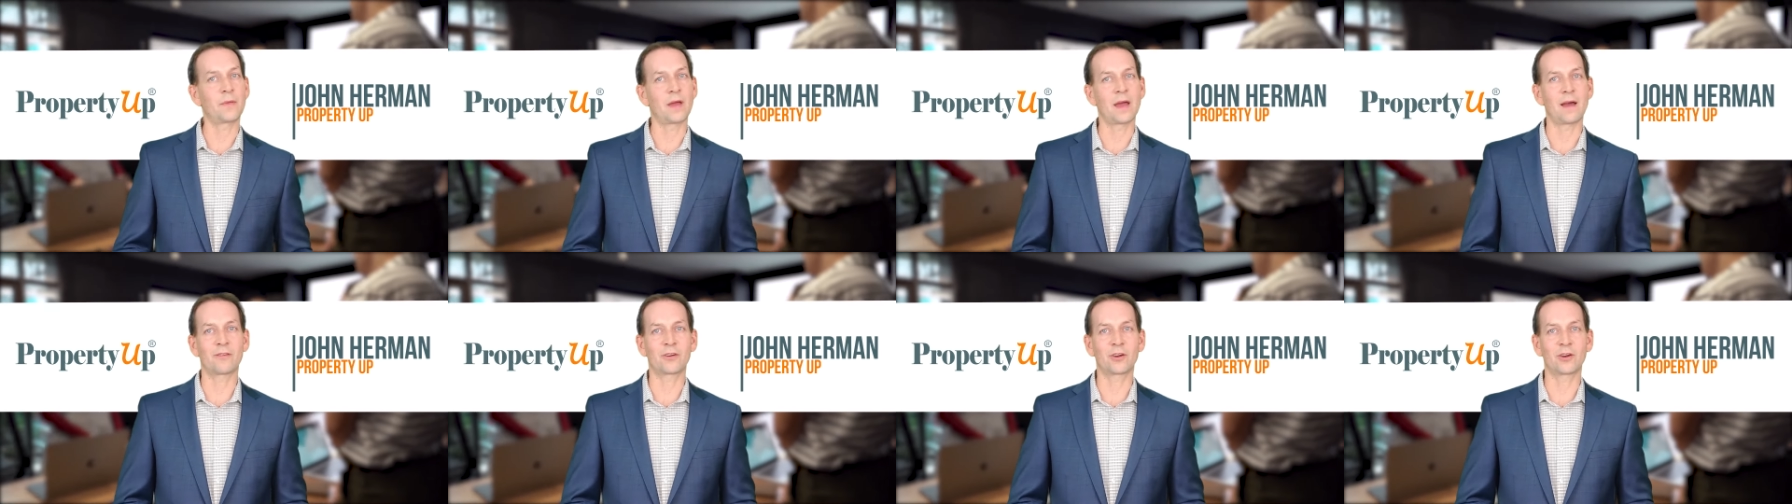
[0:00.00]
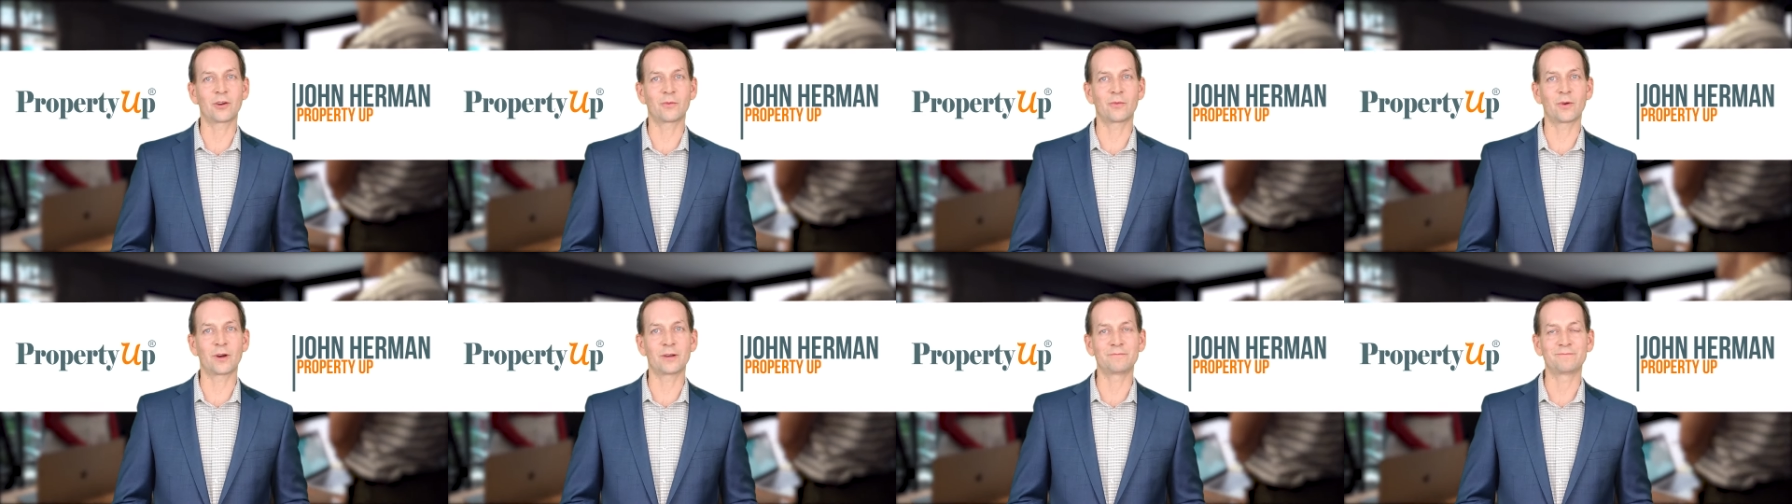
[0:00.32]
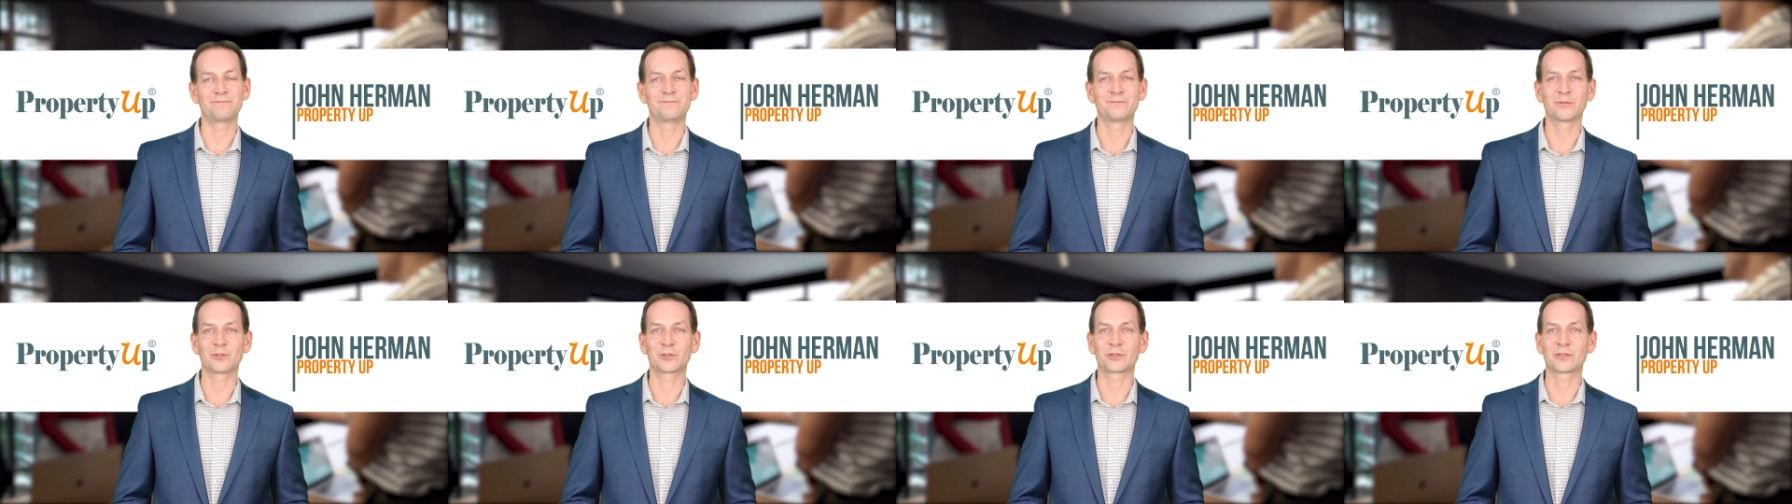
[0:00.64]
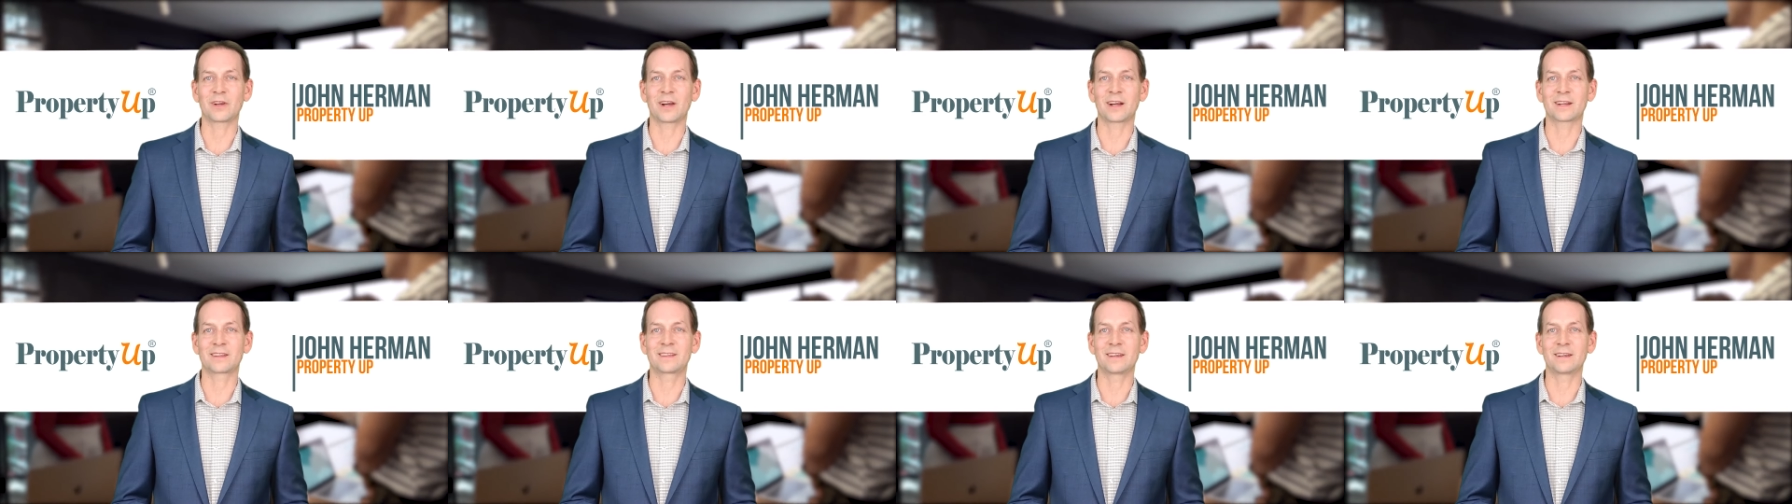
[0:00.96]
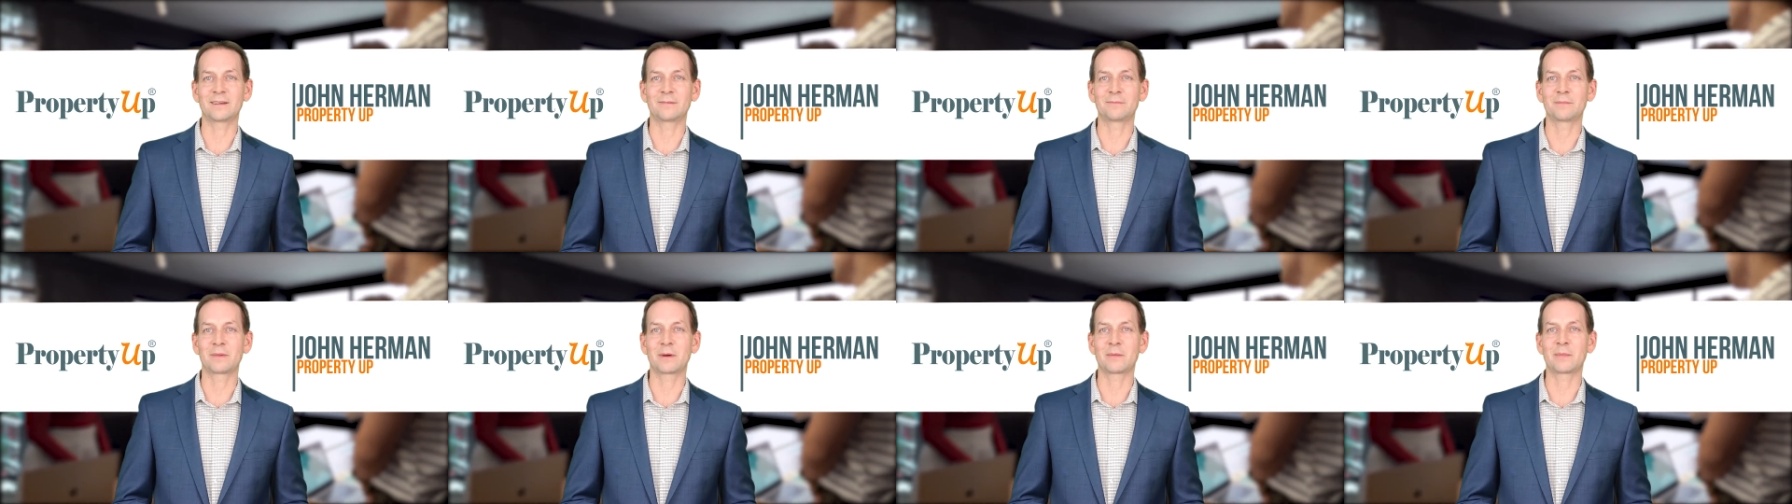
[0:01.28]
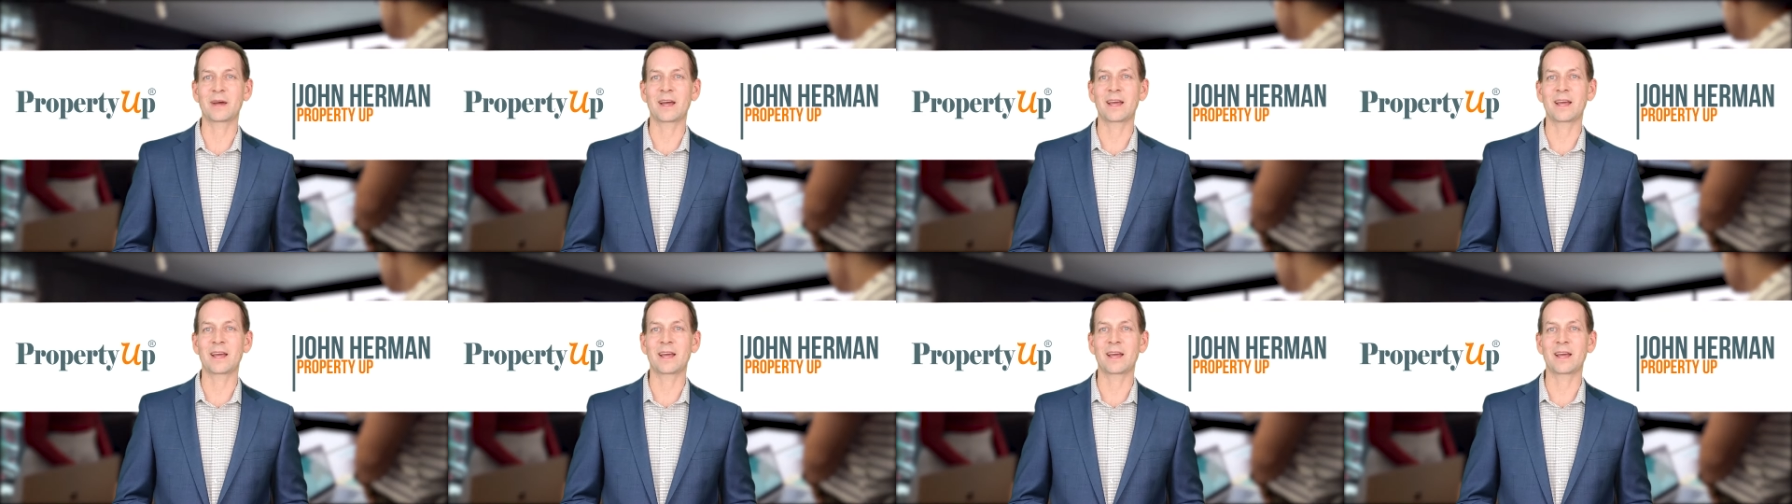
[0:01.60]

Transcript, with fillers: Have a good one. We'll talk to you. Bye